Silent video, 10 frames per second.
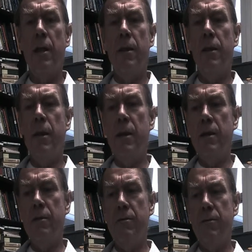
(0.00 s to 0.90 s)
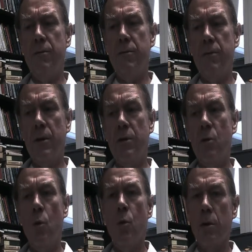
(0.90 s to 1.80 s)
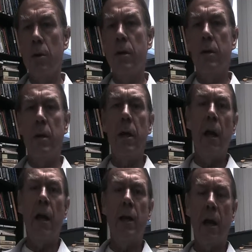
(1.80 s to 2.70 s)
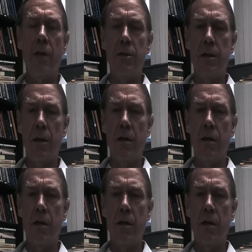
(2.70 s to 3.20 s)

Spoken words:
They've ignored 9 out of the 10